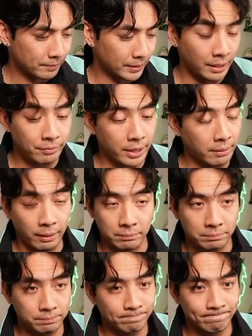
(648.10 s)
It never came up.
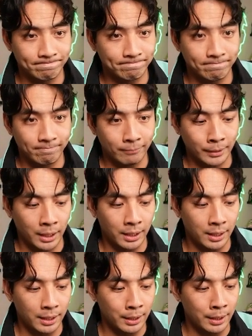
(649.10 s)

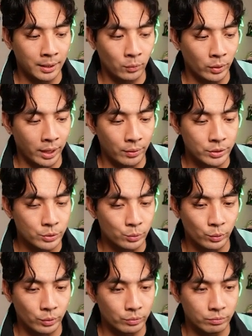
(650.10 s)
When I was
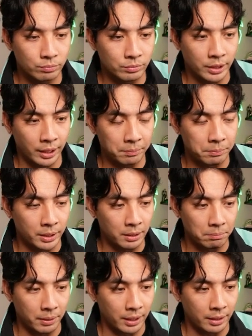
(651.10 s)
getting beat
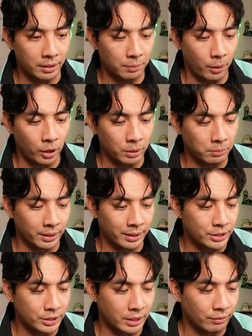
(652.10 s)
up by a Pokemon, it
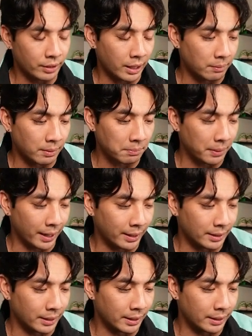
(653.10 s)
just never came up.
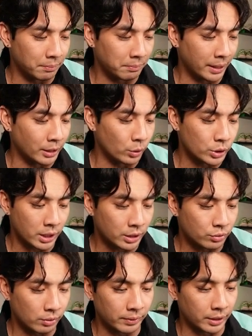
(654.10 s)
It made no sense
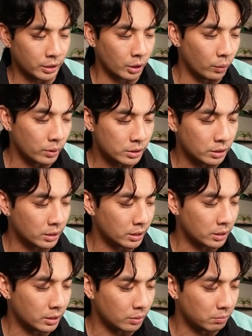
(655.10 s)
for me to go into
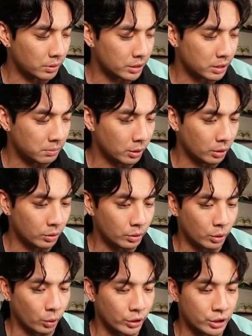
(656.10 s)
the Mercy Mode,
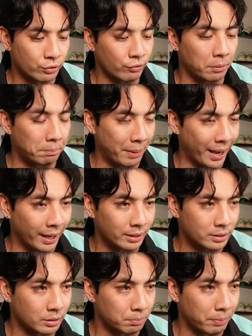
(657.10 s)
or it just felt bad
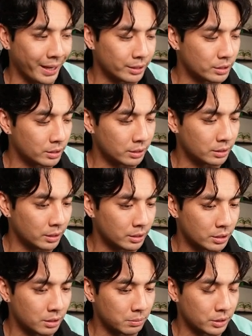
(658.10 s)
to pass turn
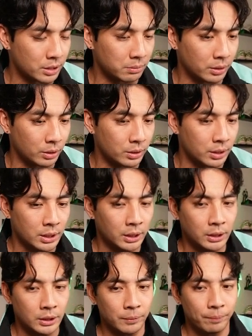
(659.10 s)
into the Mercy Mode,
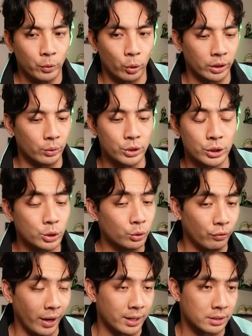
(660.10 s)
or they were just too
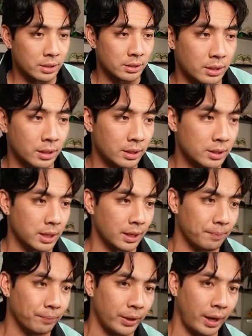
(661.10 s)
fast. thing is, like,
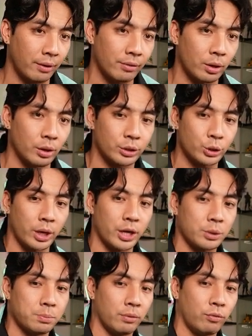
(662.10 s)
they have it all in
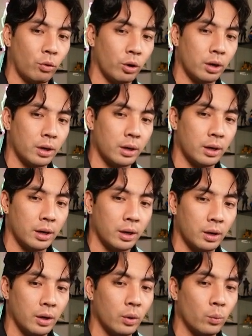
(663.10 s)
trash before
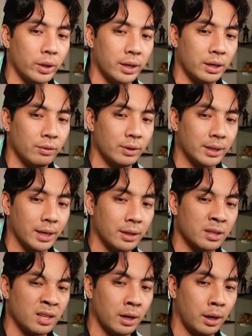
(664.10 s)
we can even get
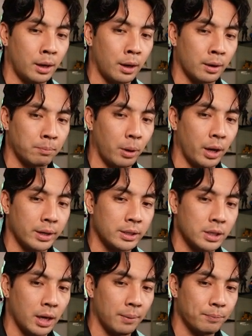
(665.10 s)
our
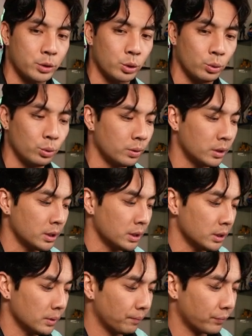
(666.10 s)
bodies up to
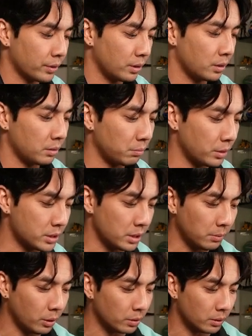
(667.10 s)
the Mercy
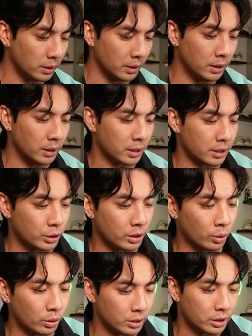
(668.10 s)
Mode, because you can
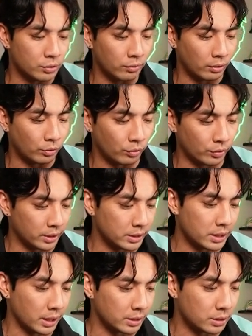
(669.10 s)
only Digivolve over these
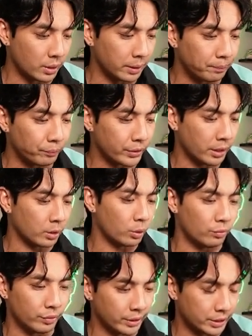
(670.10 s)
guys, right? Can't go
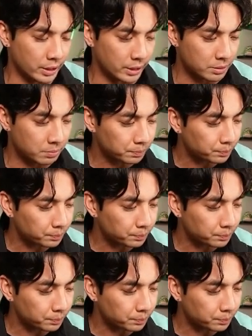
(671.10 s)
over these guys.